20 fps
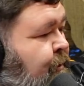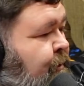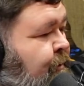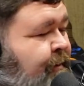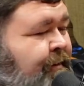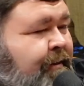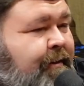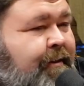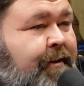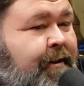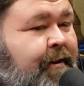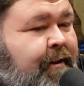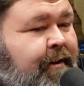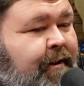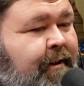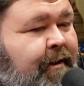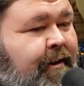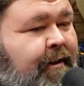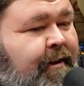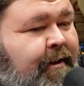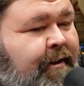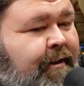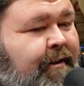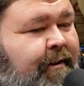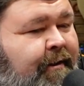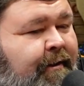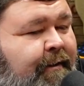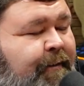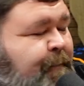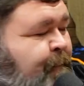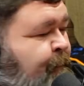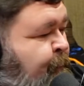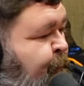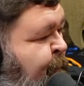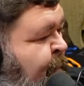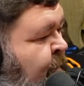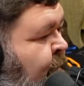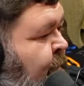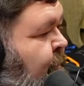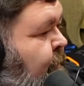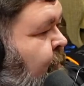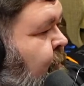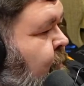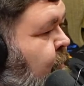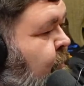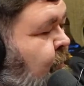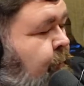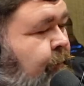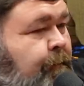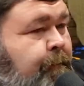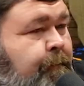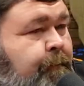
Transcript: I know. Yeah. So I